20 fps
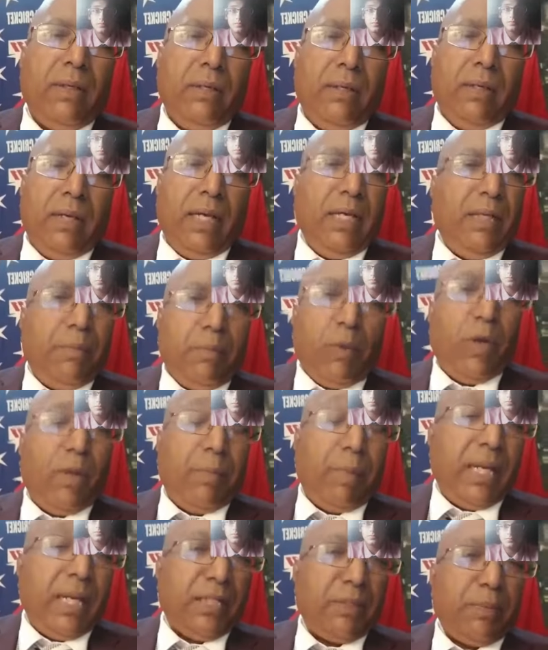any bowler, but
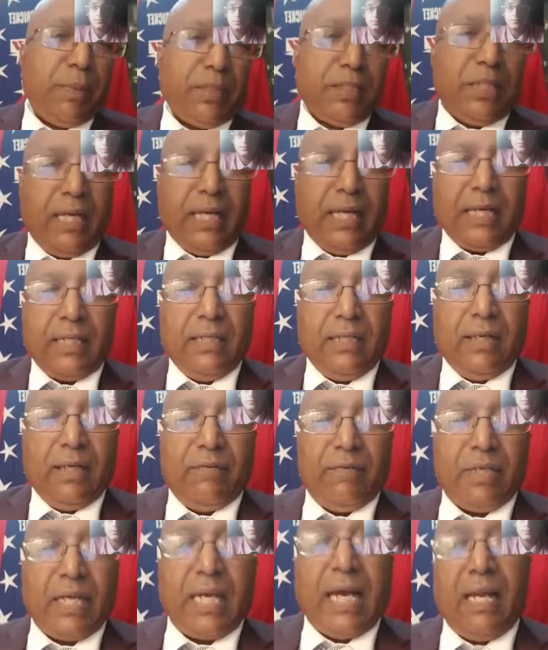especially like of
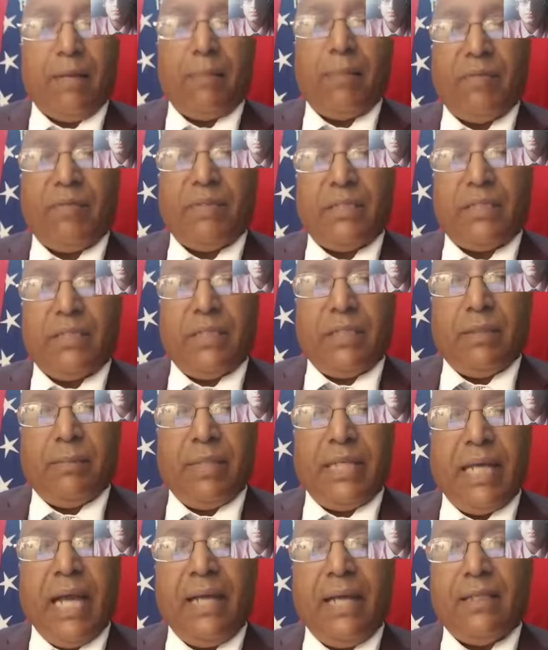a caliber of a
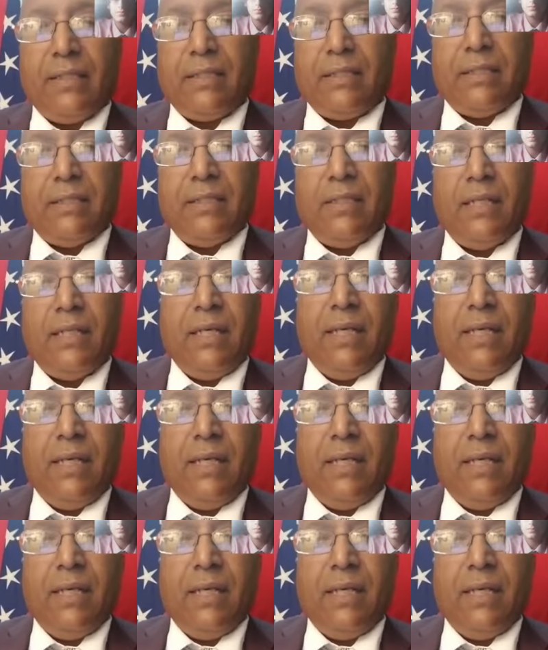Jimmy Anderson,